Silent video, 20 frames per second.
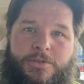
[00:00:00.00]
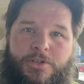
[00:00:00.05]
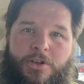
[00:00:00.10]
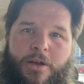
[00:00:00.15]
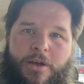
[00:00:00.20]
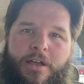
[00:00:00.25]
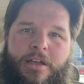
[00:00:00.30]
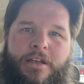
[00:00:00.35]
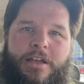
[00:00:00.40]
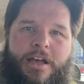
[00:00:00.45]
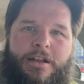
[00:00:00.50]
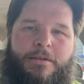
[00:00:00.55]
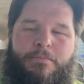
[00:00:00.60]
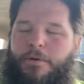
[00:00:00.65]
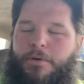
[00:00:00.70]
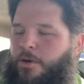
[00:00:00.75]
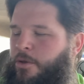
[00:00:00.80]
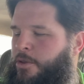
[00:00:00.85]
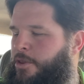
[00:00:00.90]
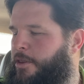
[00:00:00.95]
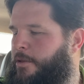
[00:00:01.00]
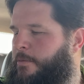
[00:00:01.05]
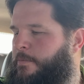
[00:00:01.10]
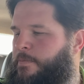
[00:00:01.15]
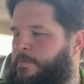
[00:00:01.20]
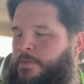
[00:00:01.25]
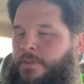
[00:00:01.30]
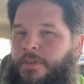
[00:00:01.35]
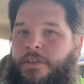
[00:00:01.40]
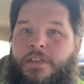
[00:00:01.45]
So I got them both.
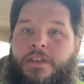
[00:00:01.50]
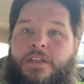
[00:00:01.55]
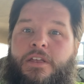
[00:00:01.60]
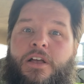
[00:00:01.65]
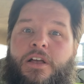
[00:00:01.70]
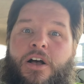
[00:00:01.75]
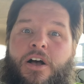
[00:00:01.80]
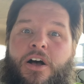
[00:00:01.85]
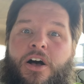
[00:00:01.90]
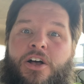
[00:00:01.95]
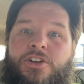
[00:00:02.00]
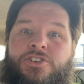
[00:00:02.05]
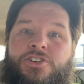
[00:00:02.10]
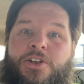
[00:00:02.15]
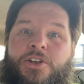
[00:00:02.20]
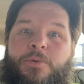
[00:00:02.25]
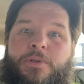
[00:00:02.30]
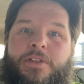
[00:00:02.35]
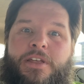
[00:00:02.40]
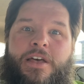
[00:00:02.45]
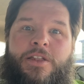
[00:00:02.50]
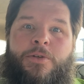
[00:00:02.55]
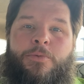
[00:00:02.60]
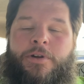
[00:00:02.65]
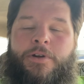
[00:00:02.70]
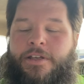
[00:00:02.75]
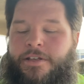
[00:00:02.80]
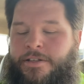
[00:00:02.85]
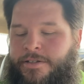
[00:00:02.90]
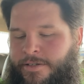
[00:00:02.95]
I'll show you what the other
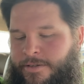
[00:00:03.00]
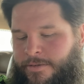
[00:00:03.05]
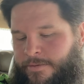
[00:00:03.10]
one is.